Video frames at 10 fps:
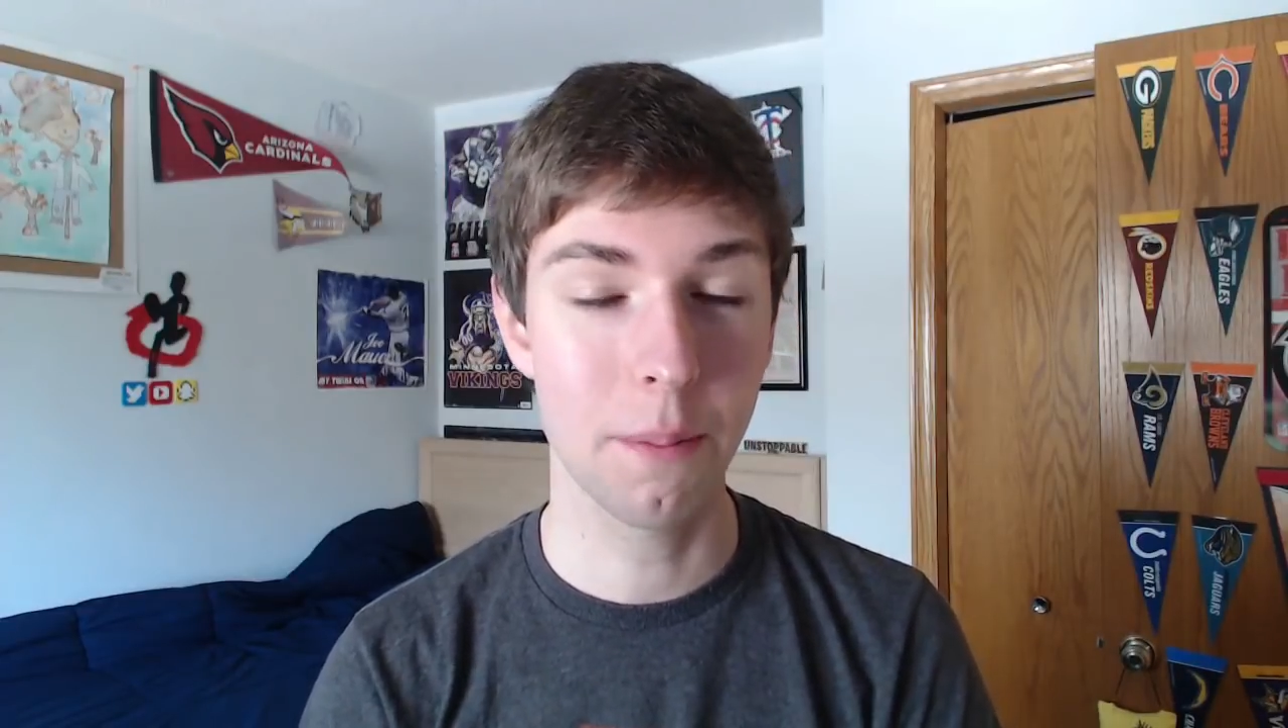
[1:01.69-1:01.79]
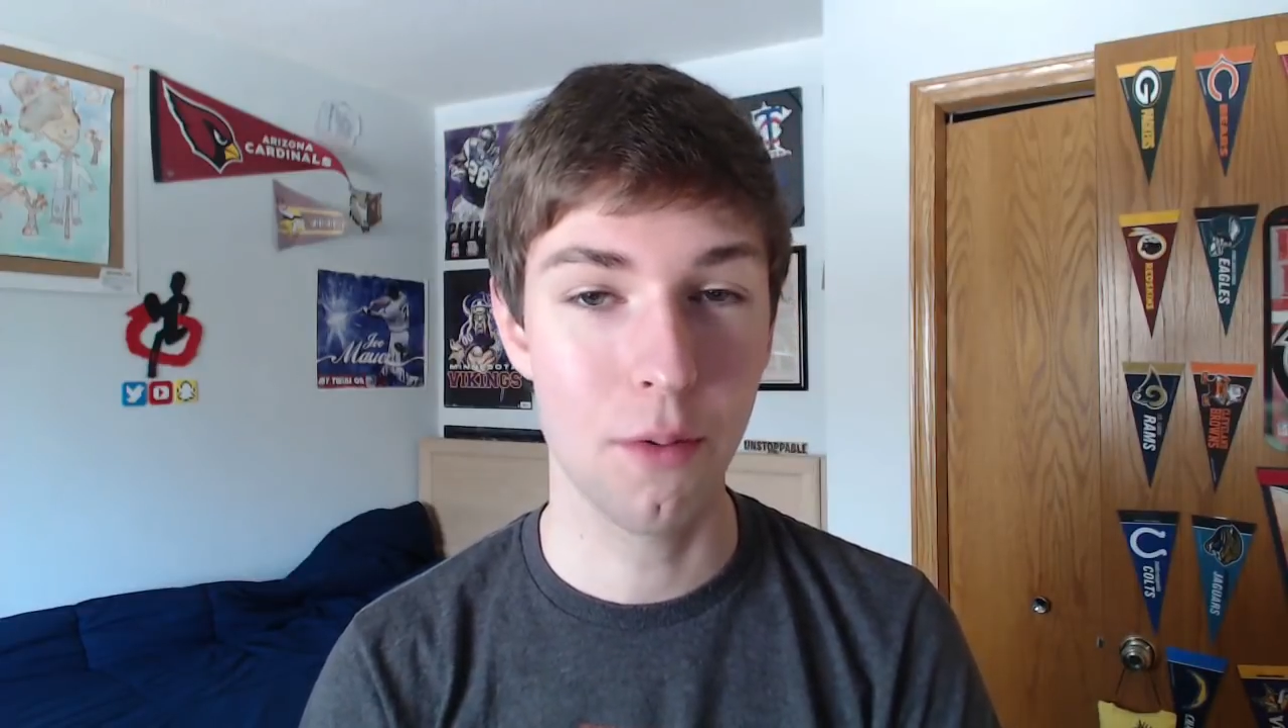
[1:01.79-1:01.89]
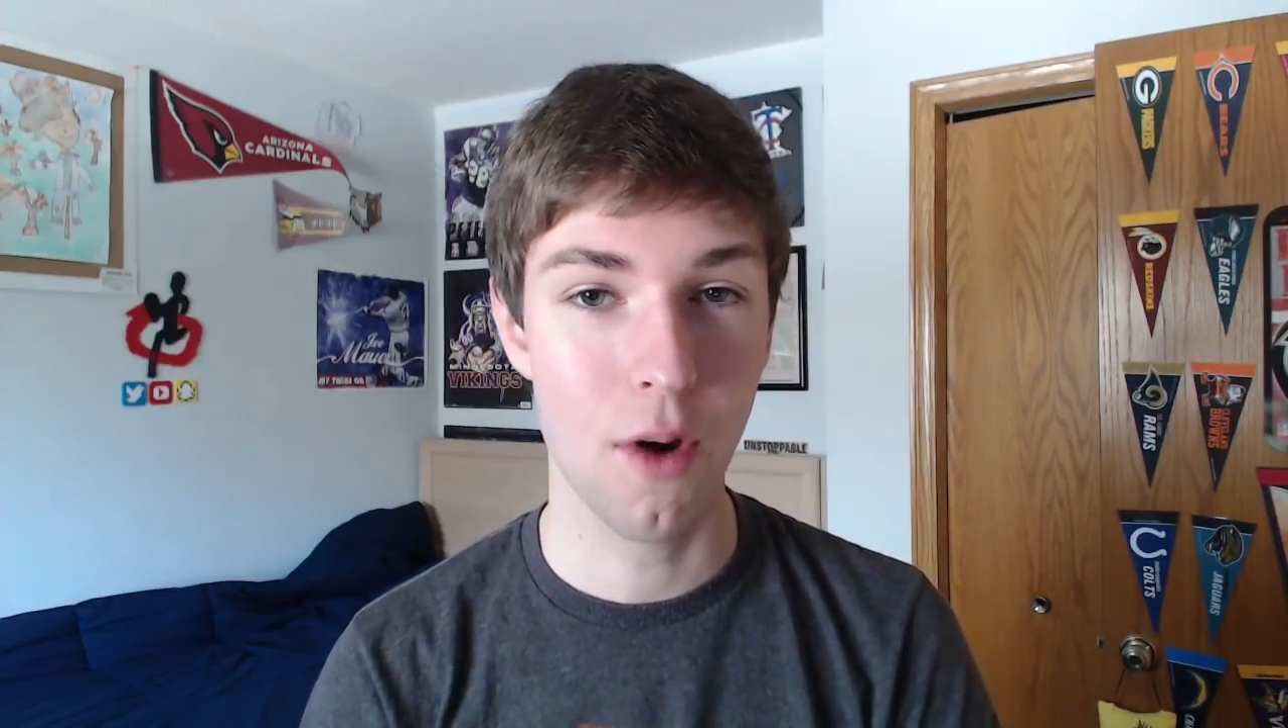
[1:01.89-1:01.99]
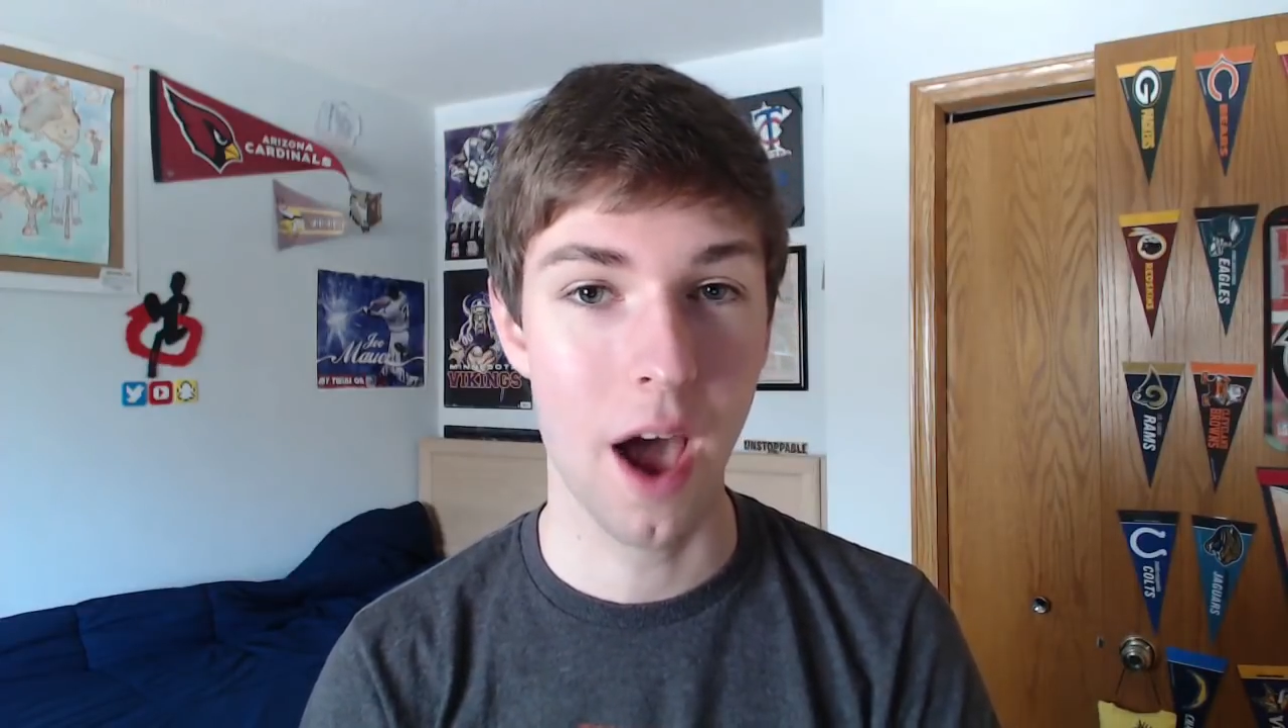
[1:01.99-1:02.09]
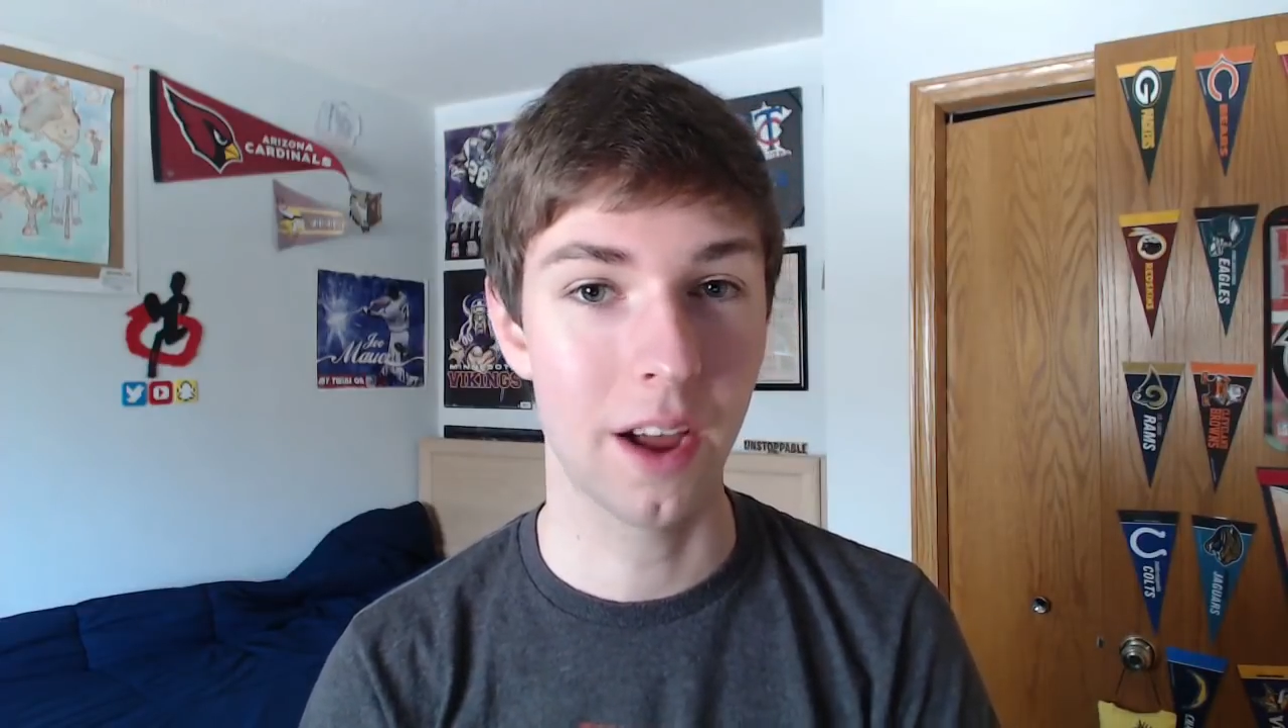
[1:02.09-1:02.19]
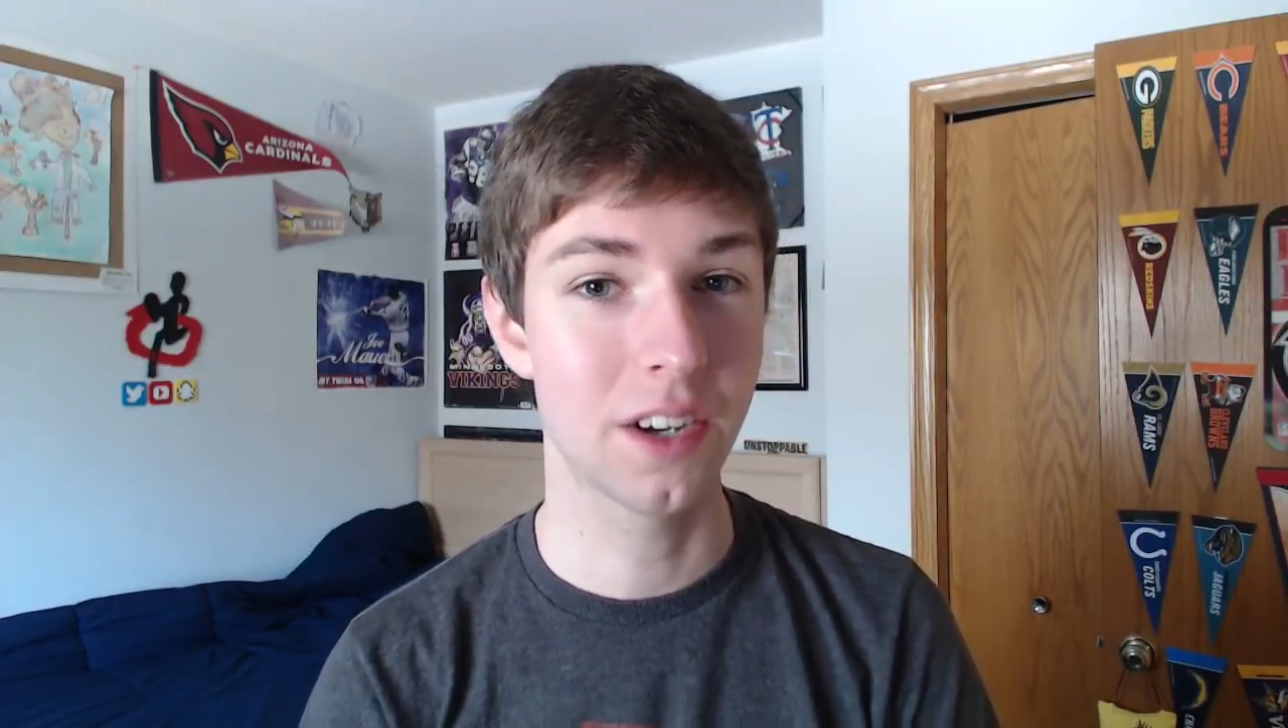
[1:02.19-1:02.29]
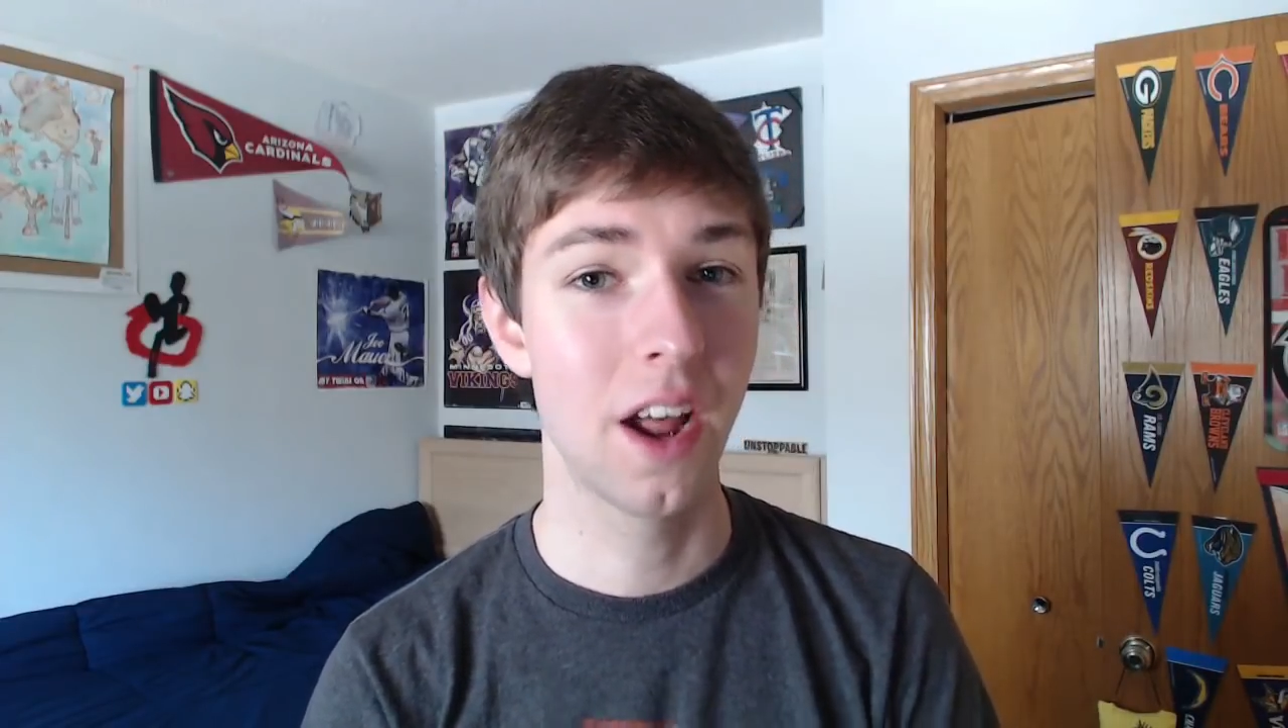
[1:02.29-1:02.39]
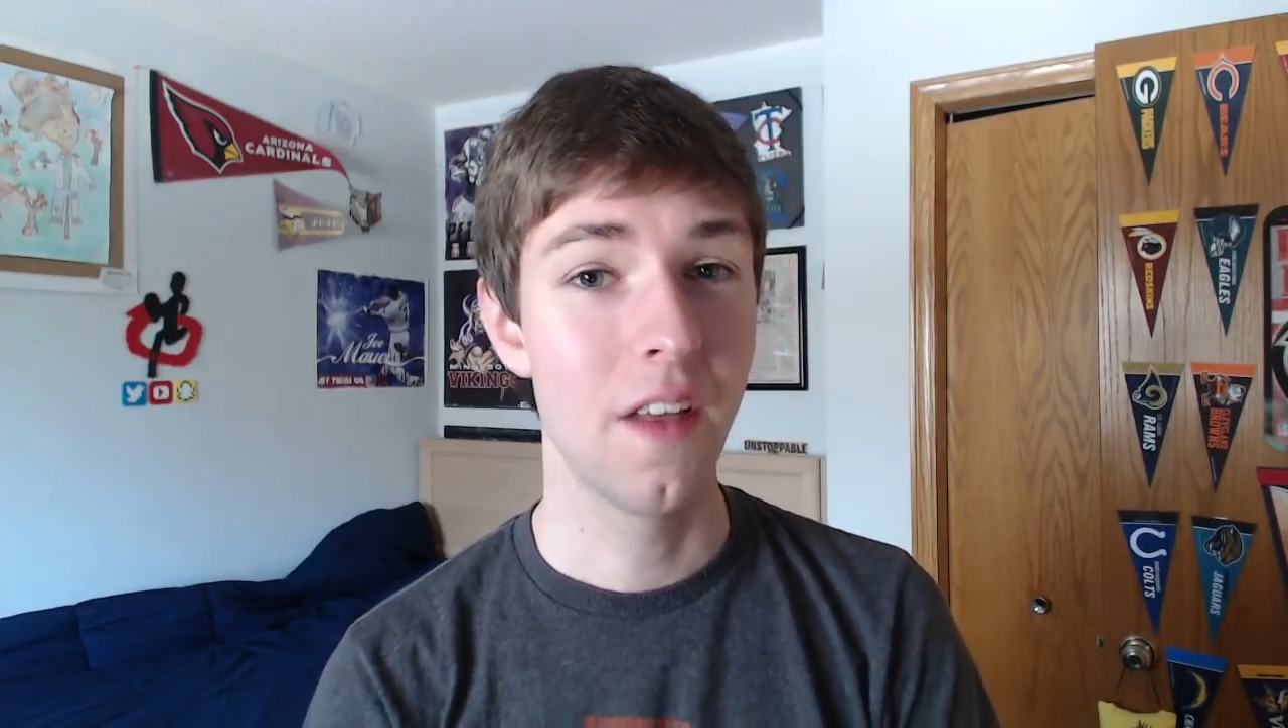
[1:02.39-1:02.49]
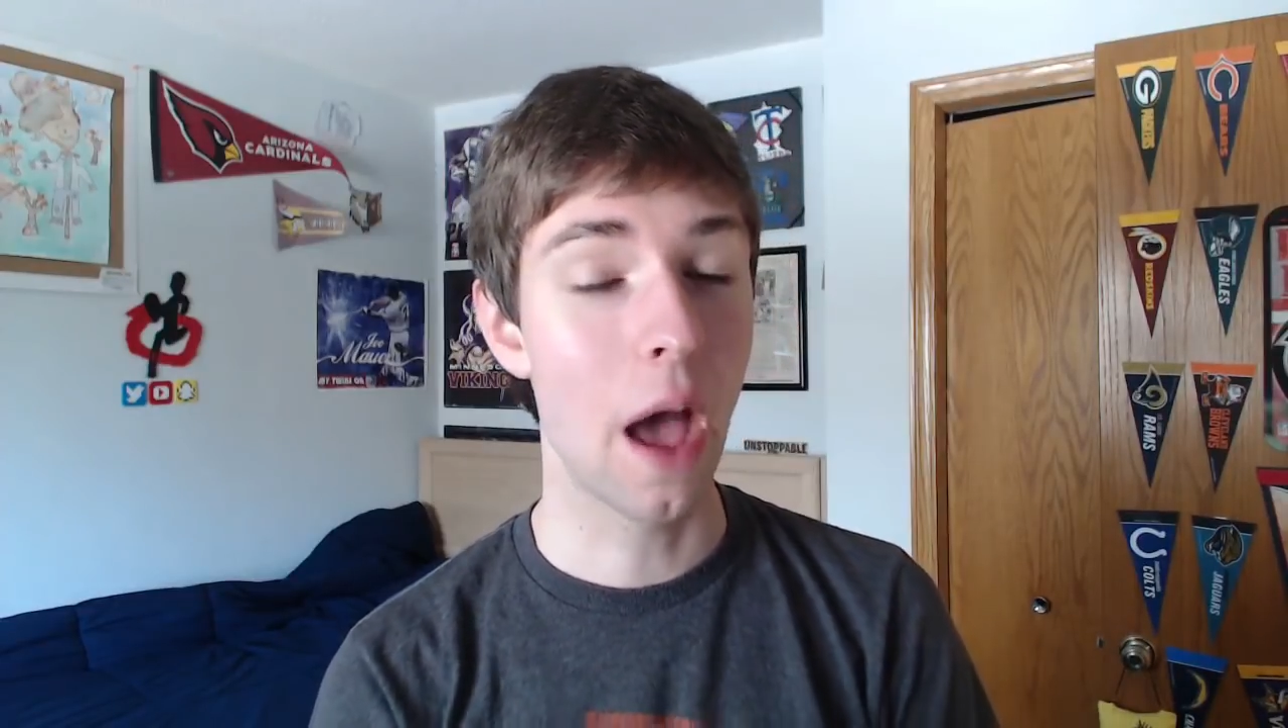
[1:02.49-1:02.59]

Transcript: a product